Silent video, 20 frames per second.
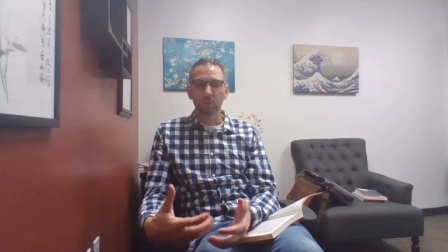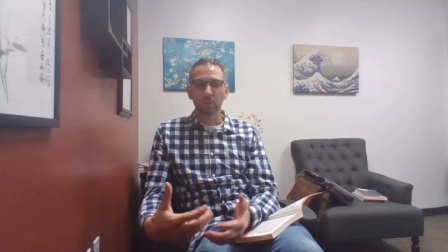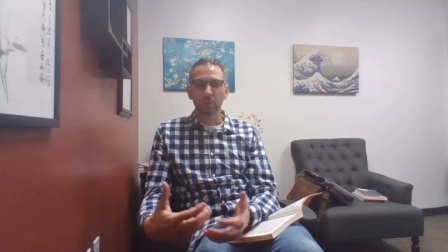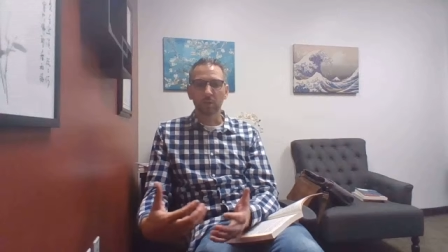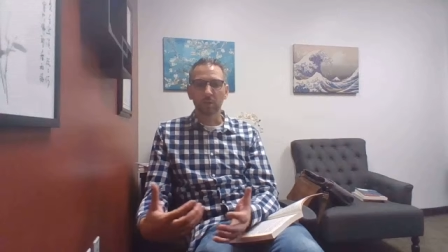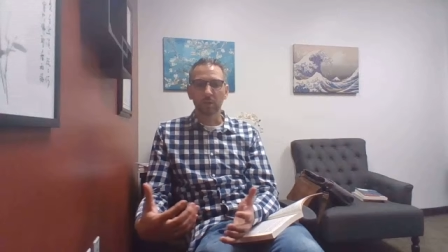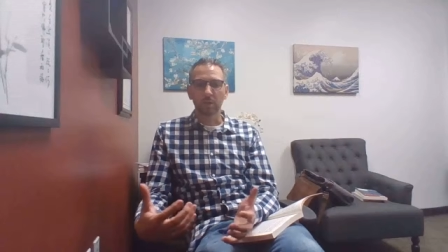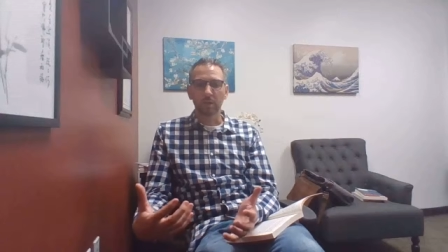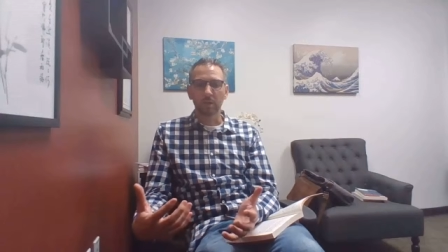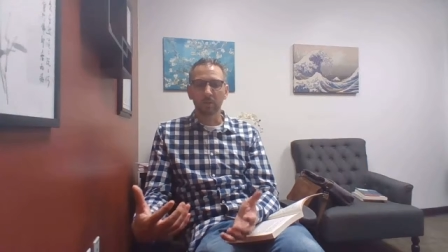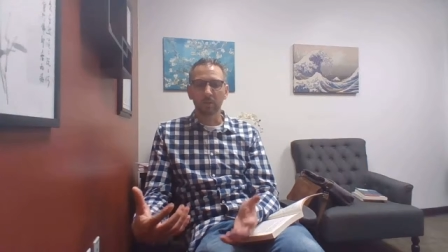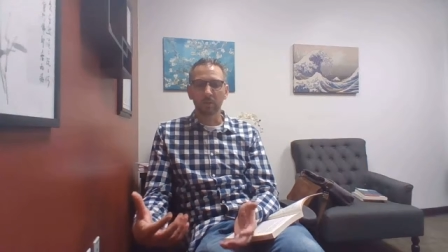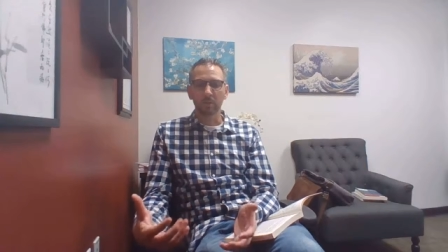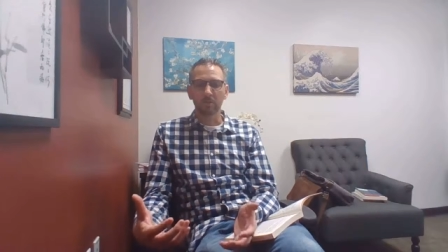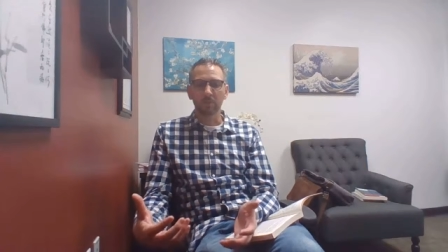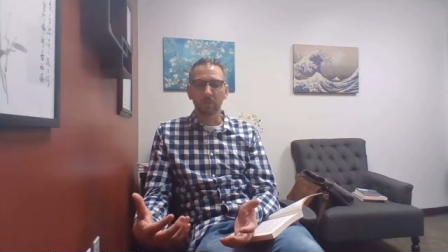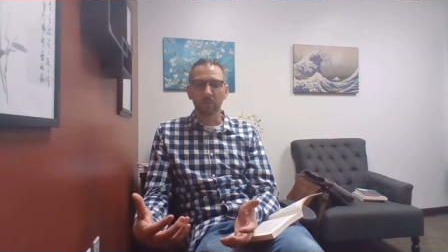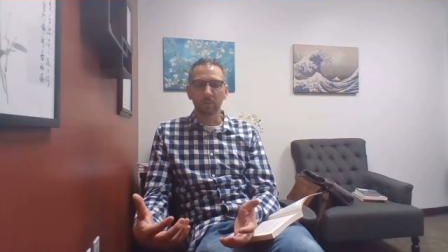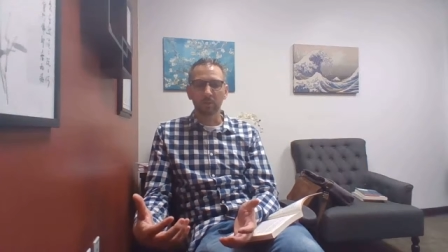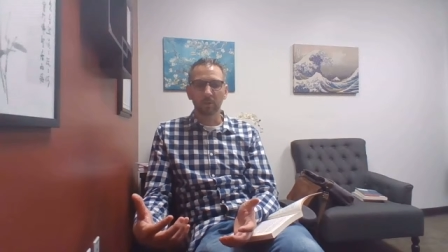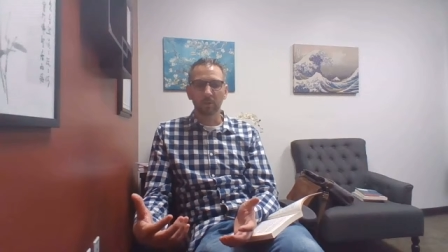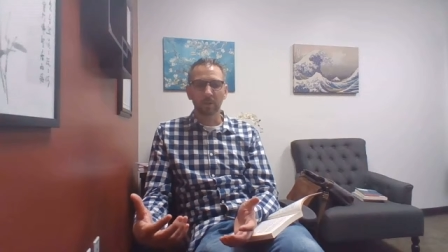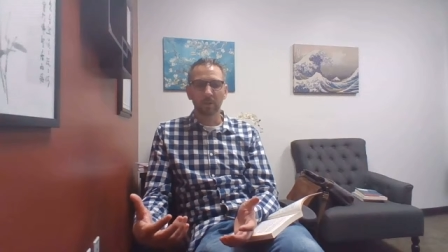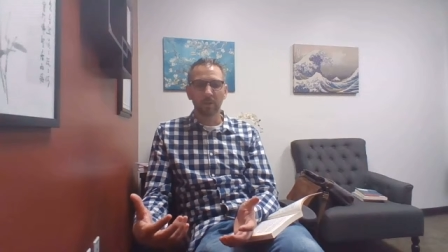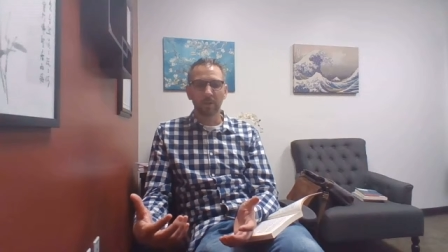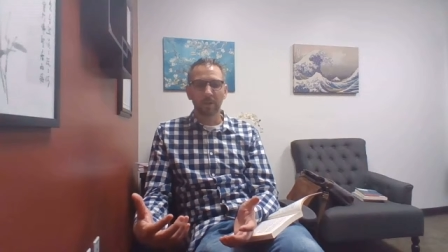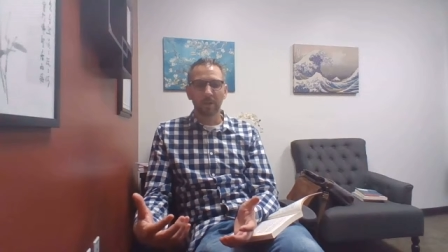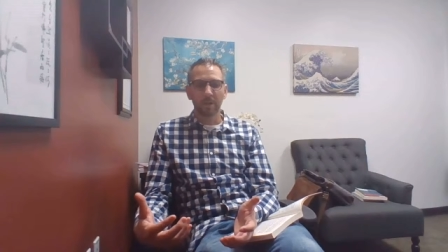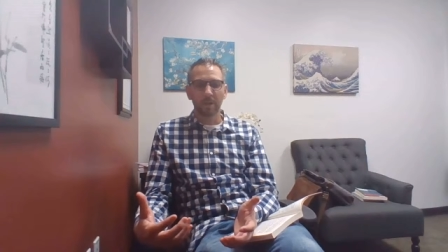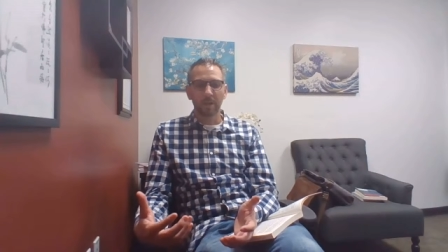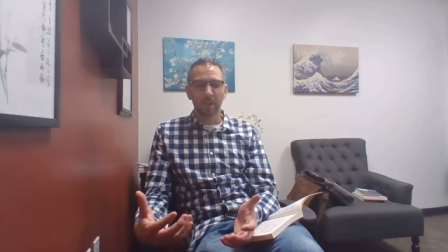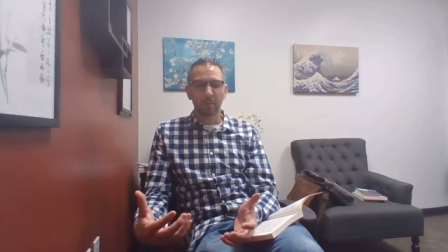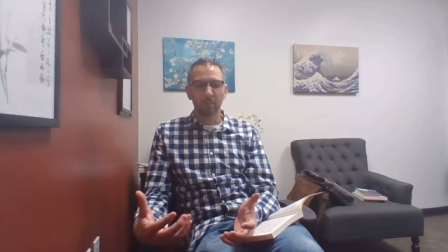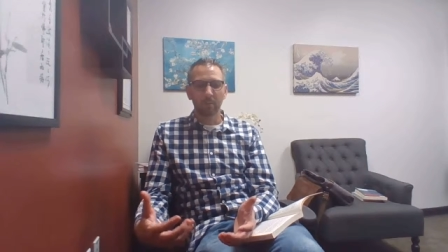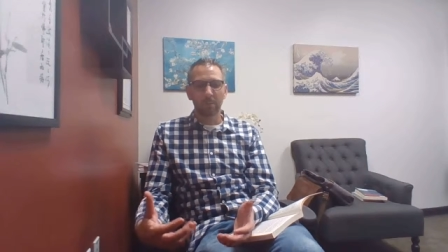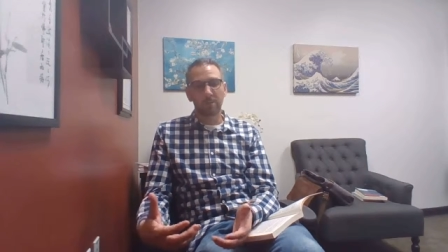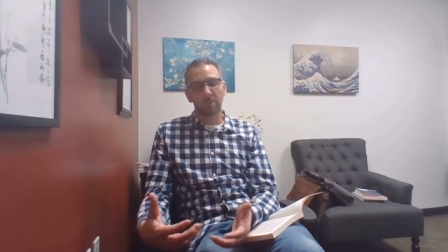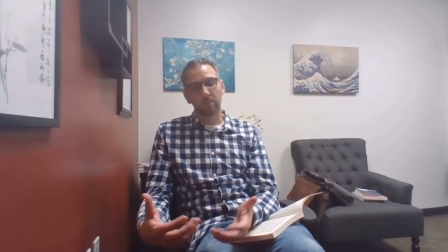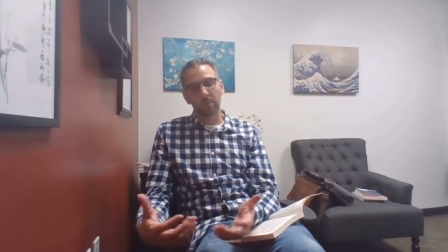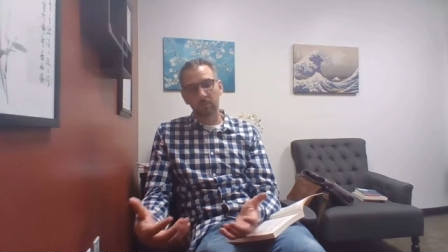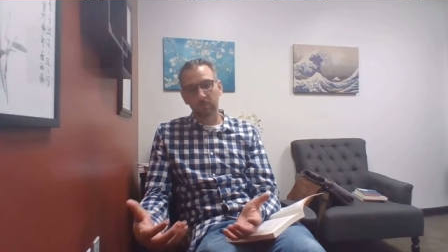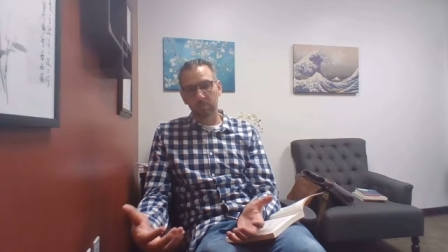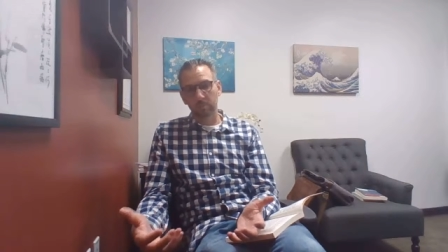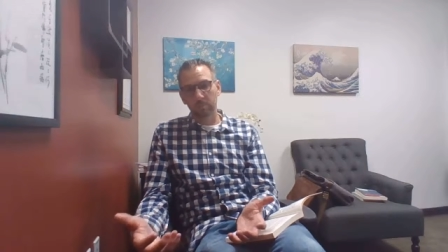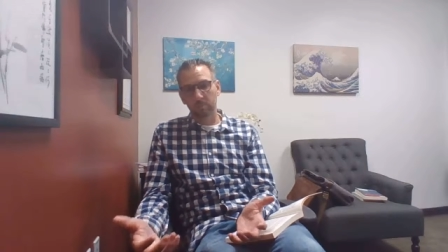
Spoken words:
and deeper and